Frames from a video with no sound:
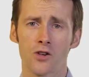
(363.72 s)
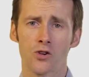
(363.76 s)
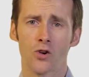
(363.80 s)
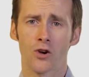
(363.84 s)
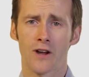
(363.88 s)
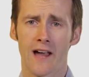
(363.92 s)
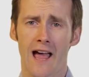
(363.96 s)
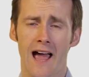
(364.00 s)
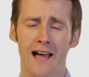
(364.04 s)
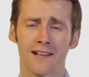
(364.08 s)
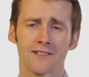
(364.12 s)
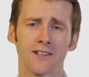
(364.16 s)
your
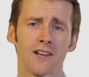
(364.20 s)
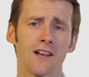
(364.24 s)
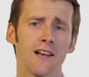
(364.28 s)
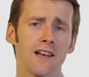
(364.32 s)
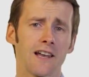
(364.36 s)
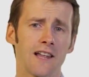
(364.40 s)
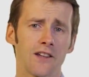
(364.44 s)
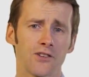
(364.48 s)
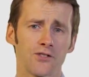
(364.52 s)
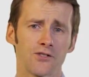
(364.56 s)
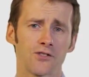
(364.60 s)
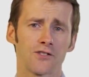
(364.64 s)
candidate
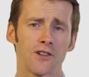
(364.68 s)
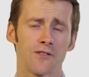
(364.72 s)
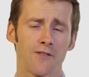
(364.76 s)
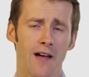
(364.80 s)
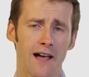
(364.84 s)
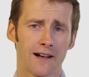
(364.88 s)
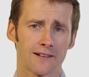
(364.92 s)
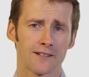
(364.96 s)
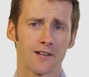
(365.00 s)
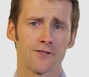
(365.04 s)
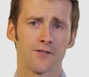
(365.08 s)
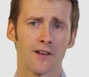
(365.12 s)
list of
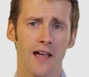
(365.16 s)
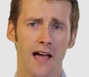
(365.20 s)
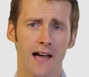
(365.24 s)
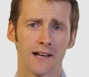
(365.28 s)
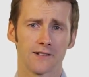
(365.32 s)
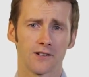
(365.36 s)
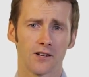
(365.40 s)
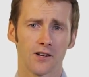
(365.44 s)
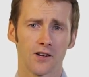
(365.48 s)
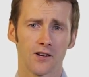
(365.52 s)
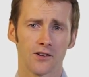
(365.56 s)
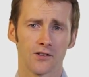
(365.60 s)
active
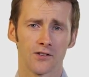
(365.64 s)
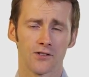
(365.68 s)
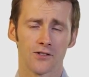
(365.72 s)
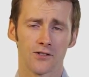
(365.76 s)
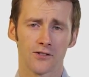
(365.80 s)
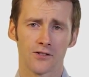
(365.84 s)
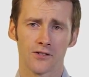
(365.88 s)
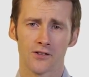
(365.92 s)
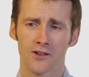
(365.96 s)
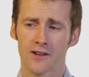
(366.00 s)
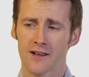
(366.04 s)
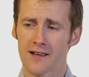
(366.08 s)

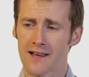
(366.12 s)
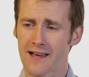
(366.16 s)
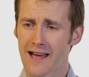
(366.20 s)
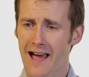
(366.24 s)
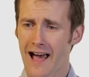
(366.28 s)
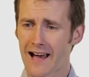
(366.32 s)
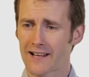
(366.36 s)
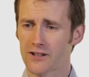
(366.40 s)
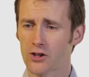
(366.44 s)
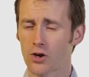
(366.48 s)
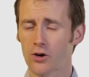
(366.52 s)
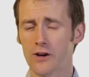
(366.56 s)
candidates,
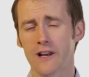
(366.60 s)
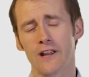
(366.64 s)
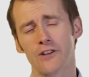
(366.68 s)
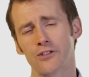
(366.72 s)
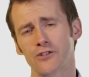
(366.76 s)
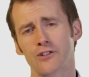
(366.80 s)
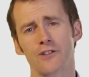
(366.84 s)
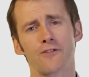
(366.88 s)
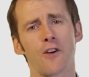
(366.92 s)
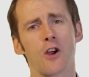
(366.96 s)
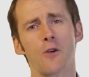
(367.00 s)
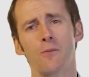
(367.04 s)
and your
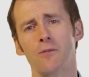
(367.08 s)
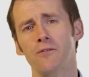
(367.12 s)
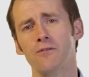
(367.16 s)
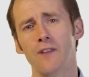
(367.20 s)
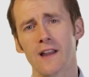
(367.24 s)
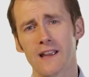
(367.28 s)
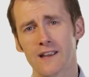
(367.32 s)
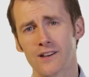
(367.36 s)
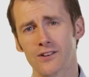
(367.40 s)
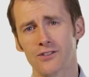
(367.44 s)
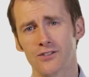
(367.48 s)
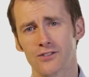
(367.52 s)
list of open
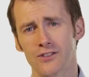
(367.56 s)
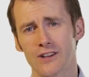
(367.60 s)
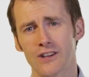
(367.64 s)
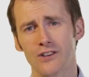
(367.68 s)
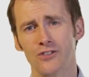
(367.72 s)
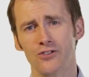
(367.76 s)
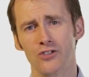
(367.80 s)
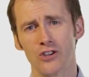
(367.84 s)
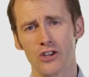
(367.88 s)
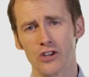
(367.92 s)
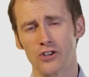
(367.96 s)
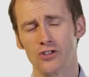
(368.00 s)

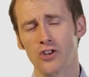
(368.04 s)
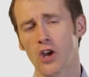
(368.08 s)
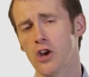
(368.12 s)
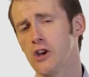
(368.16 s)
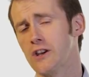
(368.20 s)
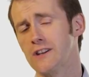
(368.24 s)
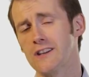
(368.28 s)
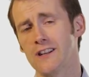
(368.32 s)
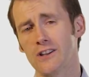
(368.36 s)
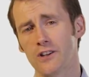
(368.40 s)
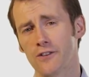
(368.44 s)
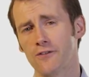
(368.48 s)
vacancies that you know
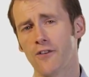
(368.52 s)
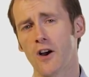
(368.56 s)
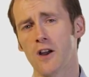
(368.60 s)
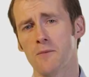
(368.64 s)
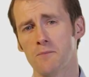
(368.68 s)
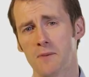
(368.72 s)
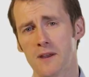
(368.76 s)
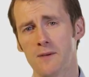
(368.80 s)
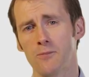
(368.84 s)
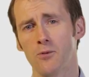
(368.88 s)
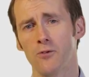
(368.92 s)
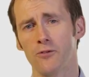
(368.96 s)
you need to
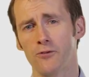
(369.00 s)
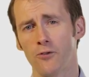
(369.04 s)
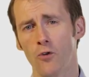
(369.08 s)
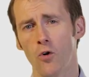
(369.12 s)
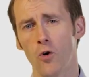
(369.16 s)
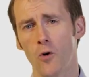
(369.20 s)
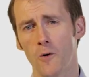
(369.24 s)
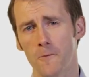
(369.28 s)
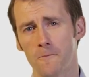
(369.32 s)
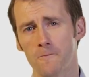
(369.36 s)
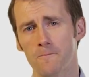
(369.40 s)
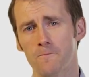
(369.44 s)
find people
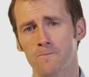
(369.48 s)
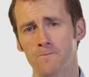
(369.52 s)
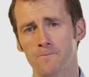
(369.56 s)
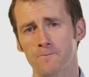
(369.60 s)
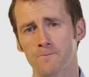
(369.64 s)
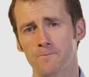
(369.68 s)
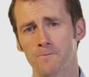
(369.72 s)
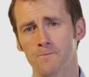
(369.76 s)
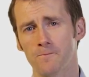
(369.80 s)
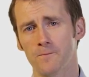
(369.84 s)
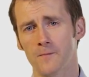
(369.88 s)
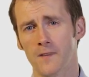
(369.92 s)
for.
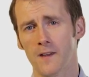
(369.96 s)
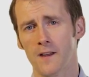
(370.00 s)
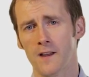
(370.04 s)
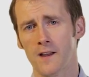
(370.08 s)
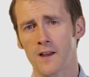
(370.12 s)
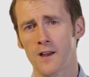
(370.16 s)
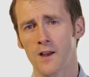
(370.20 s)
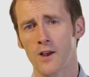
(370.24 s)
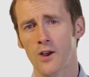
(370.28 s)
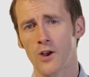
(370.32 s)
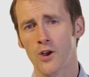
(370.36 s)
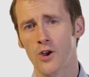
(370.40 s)

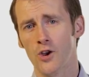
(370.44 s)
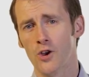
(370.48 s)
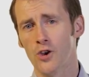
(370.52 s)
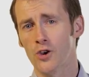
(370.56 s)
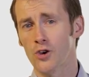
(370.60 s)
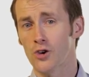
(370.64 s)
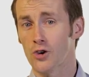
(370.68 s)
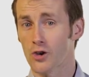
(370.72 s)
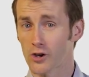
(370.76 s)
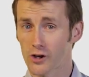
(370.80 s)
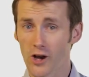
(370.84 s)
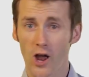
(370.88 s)

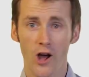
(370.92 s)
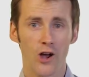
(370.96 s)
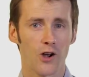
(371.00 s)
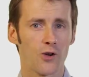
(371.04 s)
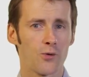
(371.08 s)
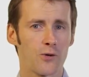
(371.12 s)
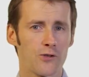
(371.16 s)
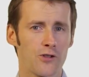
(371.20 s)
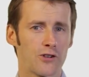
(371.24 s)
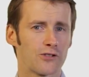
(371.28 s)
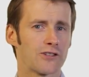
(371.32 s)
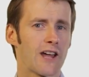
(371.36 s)
Good
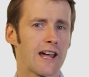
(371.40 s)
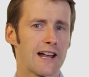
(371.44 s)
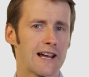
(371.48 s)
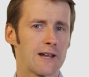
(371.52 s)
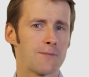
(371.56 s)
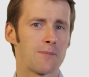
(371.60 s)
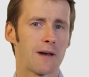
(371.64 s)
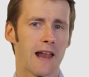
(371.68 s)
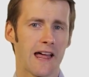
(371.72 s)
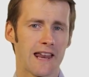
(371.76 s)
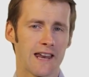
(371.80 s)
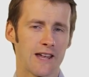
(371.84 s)
luck with your daily
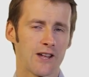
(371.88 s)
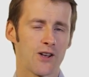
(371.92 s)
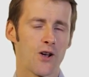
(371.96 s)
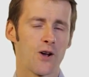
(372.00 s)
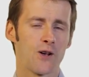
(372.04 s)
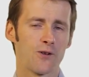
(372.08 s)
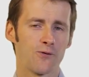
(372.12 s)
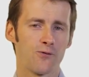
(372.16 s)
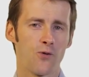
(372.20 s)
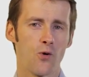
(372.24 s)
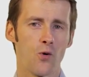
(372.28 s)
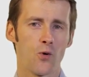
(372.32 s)
planning
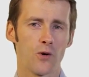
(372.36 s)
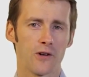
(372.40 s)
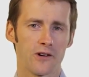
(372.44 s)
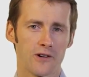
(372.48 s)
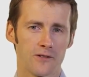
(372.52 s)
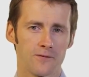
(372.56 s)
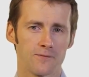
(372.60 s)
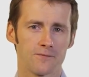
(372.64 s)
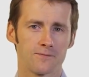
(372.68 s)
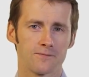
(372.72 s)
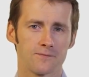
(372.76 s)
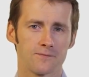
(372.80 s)
going forward.